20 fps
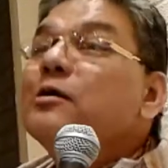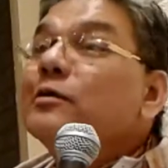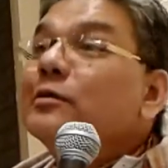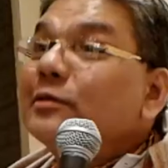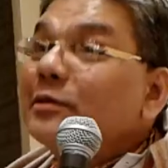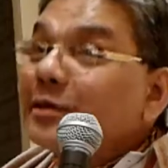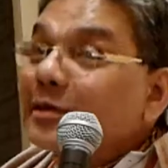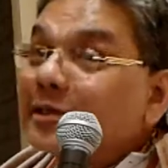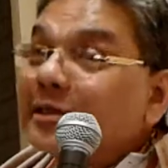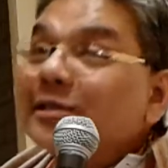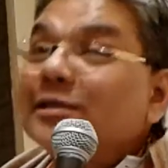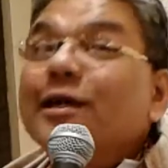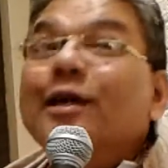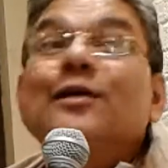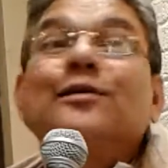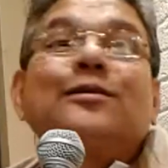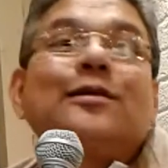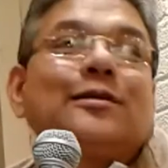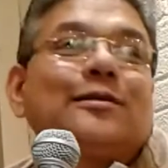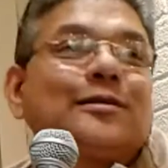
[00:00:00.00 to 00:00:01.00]
This is
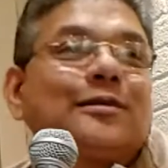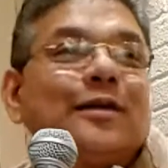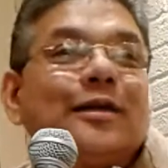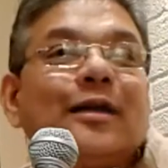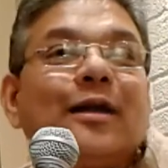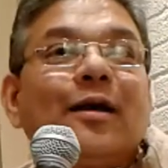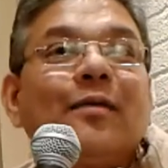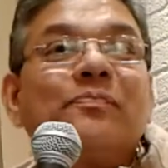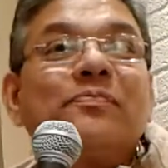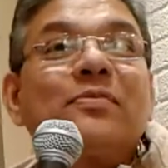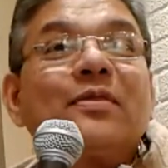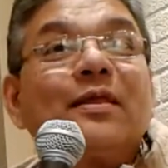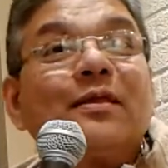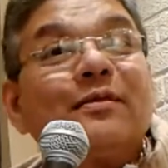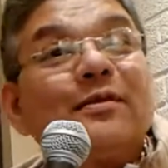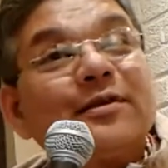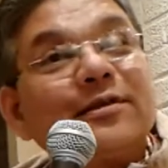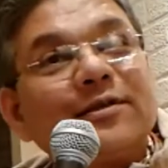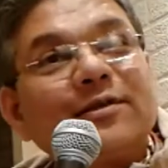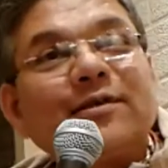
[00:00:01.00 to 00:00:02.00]
Asat Sena.
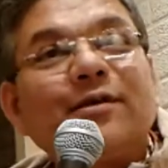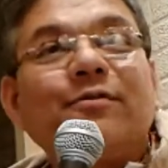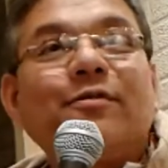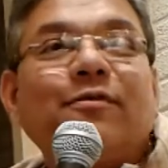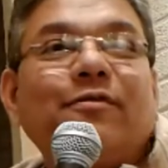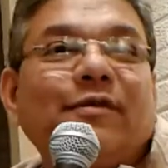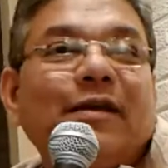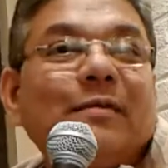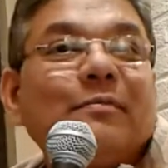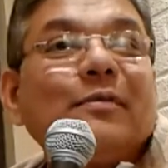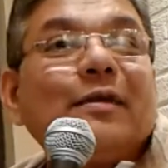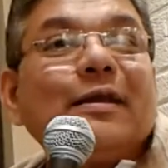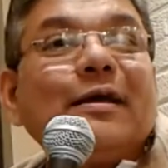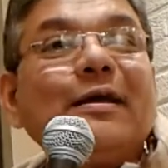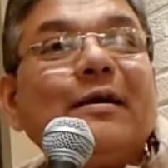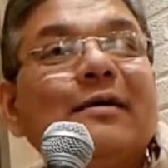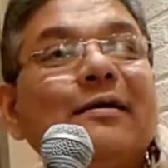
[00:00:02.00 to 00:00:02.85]
This is our family.